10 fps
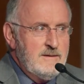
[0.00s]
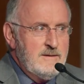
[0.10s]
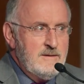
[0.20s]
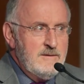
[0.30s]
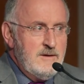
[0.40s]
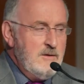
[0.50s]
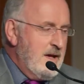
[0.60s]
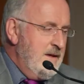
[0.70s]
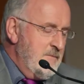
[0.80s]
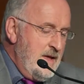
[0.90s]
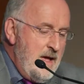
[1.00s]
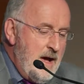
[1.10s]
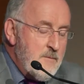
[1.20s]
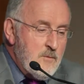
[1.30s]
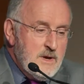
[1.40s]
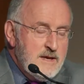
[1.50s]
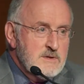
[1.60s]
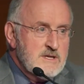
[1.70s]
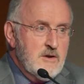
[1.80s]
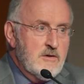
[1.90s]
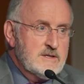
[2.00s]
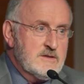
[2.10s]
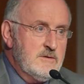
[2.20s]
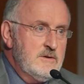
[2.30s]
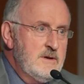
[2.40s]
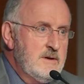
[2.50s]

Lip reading: No? Okay. Well, he was an orator,